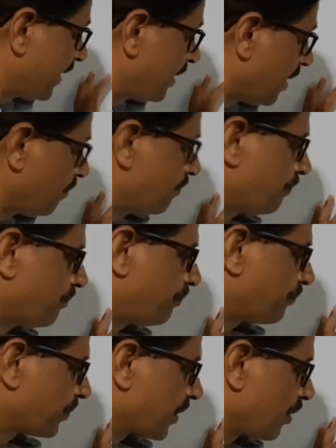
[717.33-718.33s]

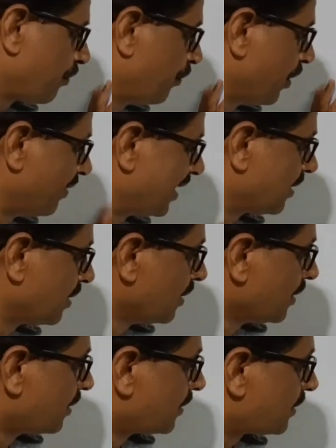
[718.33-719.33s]
m, we will
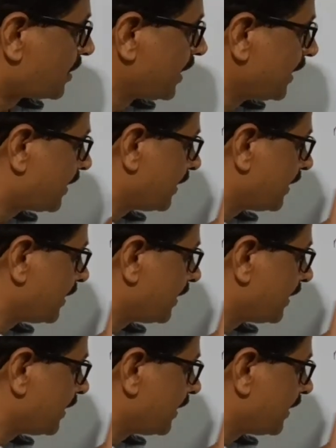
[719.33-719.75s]
treat